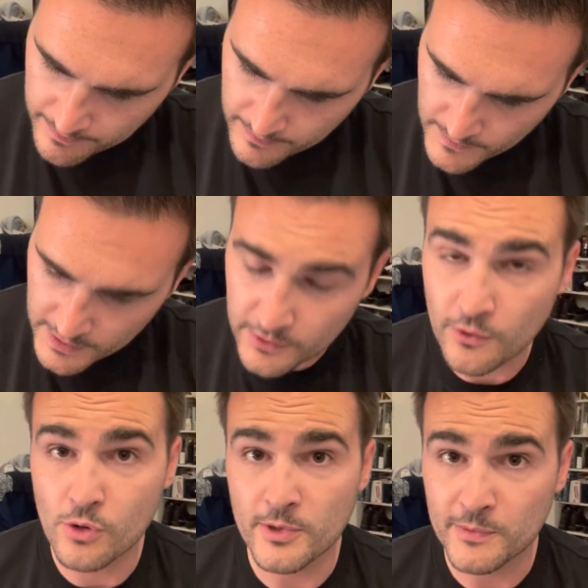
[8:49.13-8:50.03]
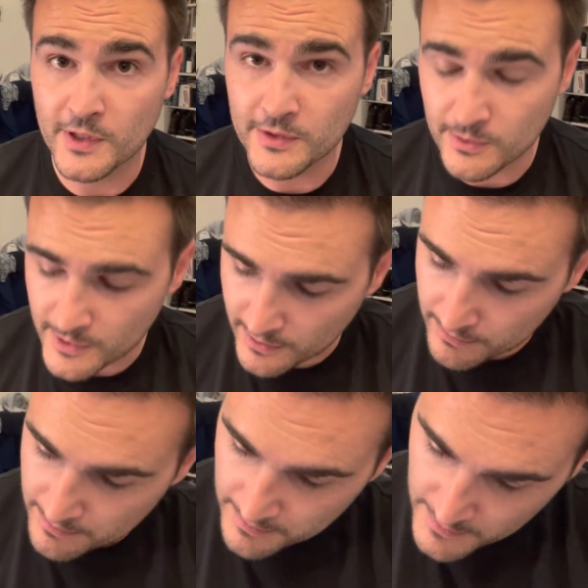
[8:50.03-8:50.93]
I guess chromium's also being
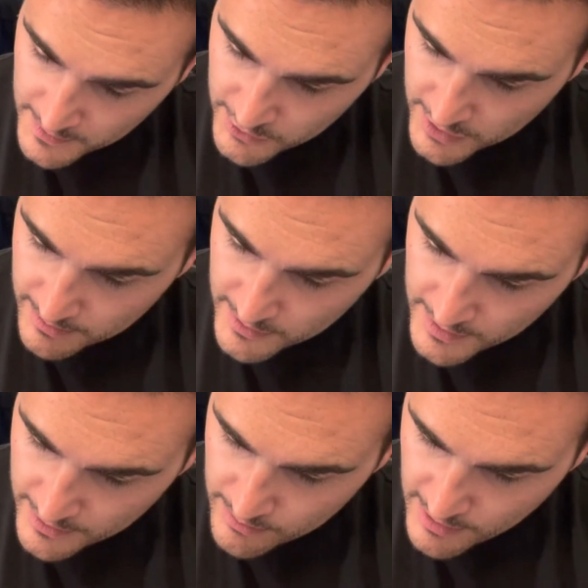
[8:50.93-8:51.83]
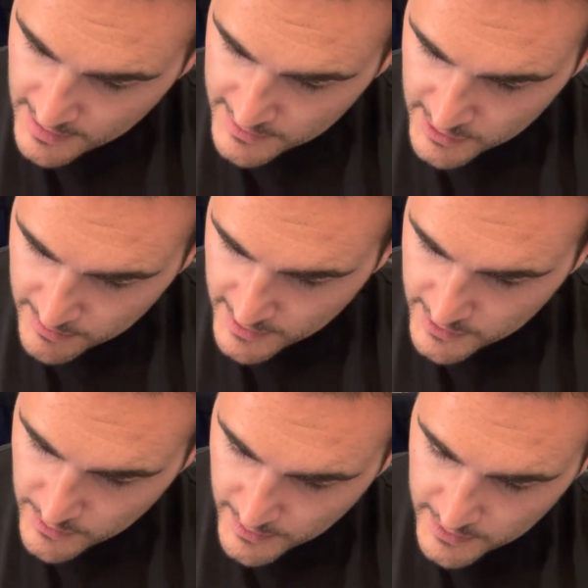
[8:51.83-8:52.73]
shipped in the other process, but that's
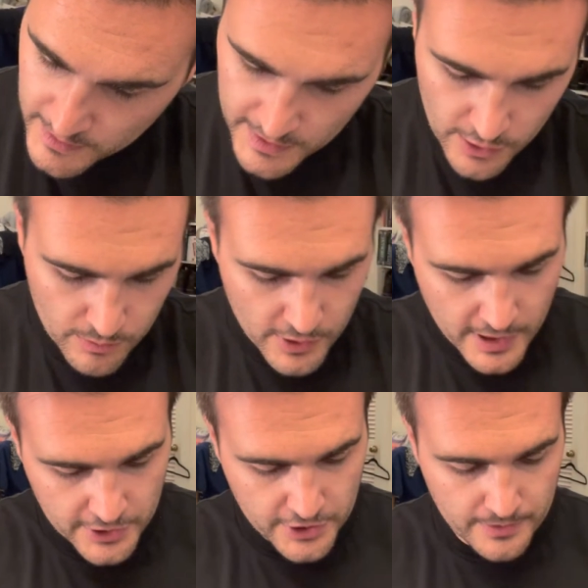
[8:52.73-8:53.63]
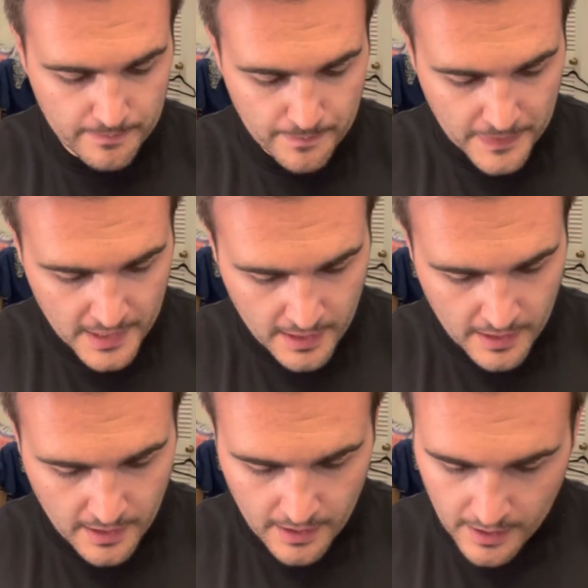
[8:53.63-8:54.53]
going into steel production.
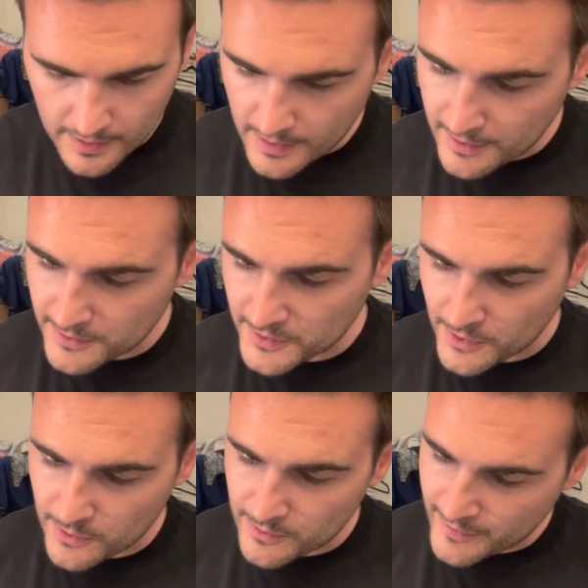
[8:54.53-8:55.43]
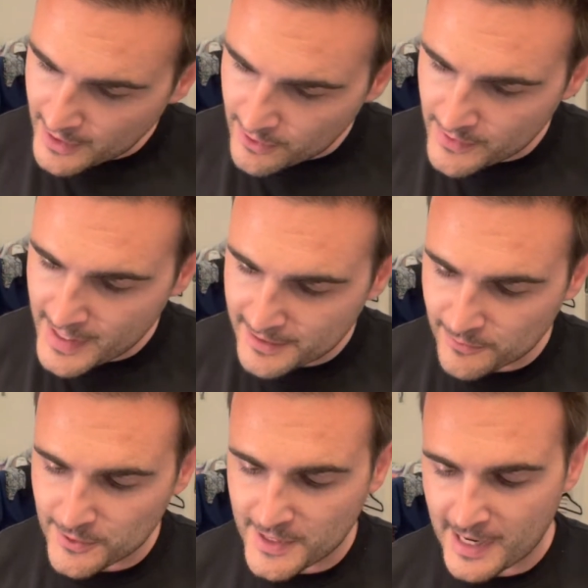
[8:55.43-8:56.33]
And then, so we've got all that
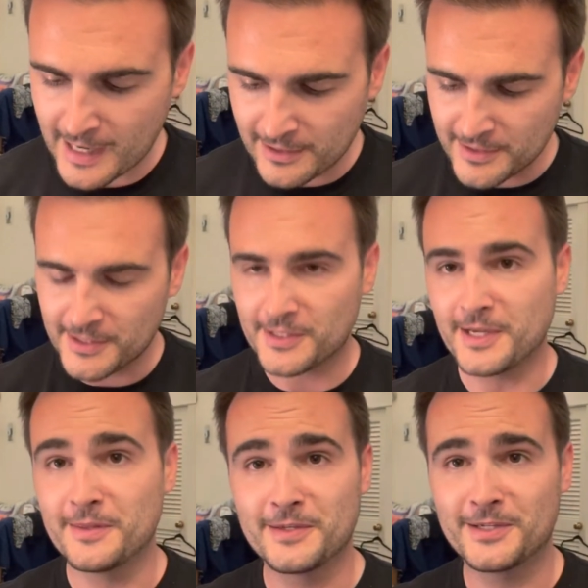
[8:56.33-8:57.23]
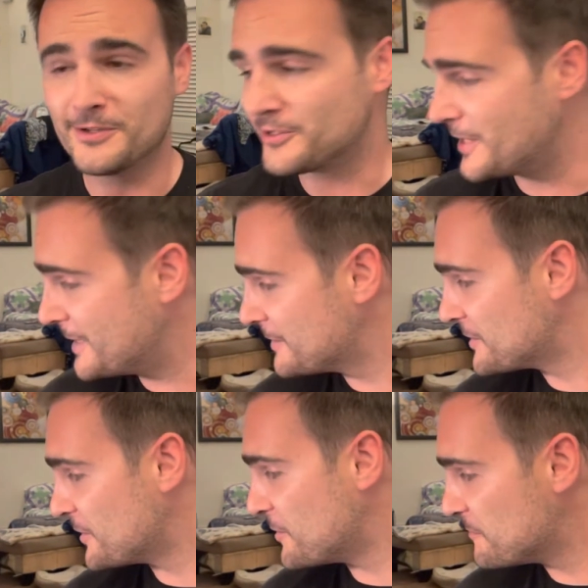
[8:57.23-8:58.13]
for the eyelets and the steel shank.
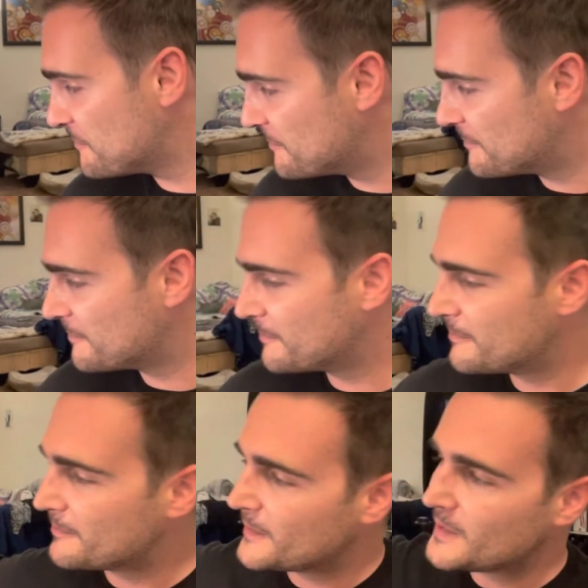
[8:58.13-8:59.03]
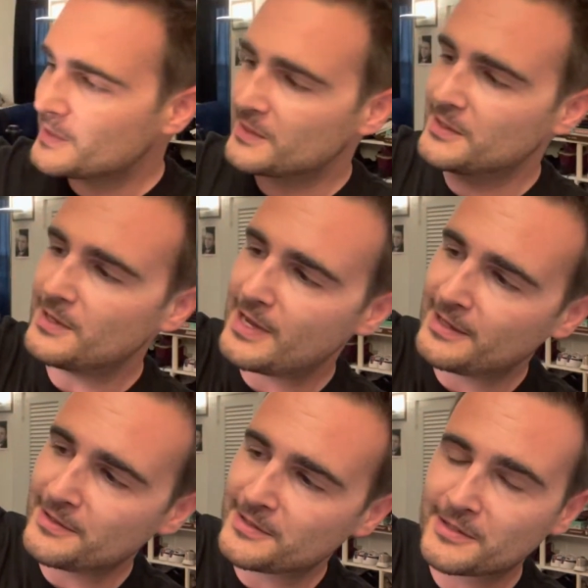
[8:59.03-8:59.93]
So steel
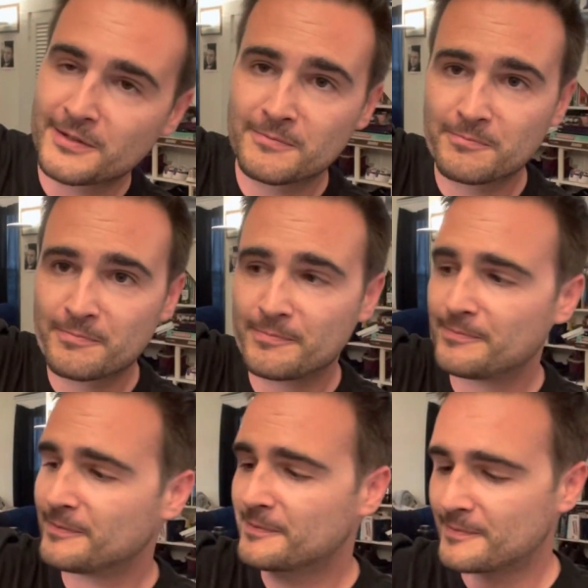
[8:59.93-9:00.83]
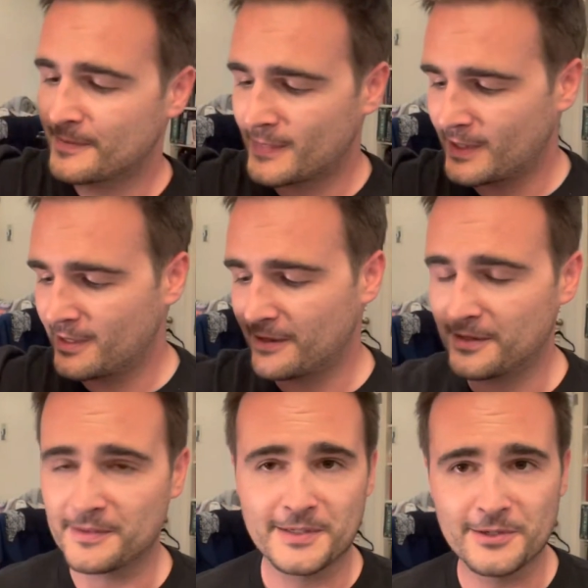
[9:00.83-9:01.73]
eyelets, and
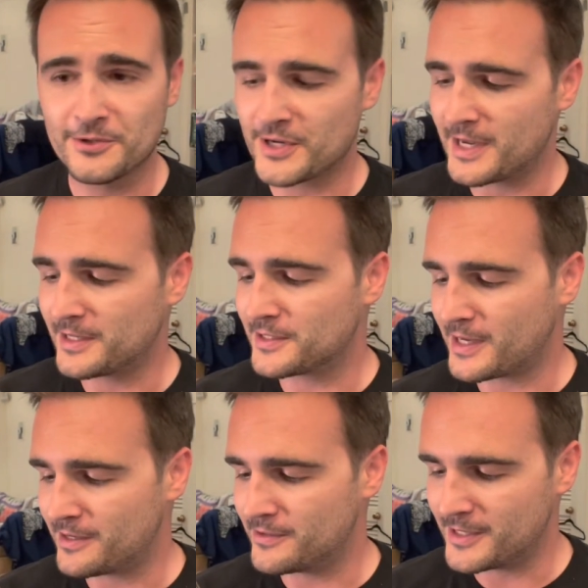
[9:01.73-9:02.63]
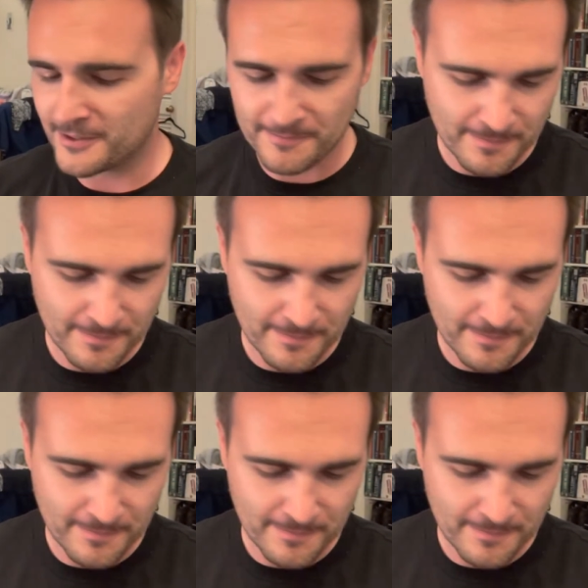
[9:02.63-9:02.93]
then steel shank inside of there.